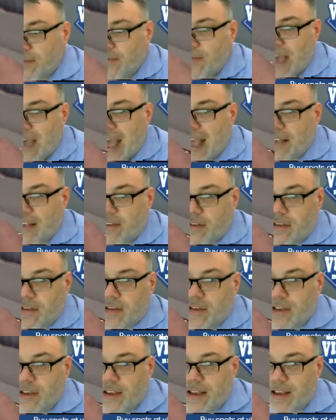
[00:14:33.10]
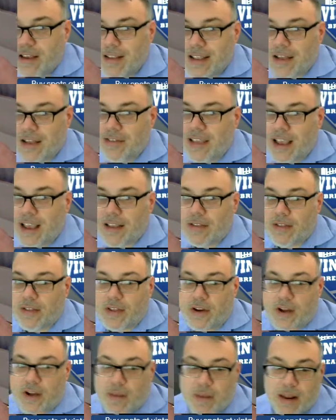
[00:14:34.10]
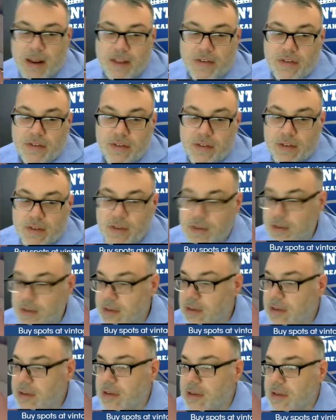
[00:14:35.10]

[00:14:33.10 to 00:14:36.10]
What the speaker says: that was fast. That was like 30 minutes.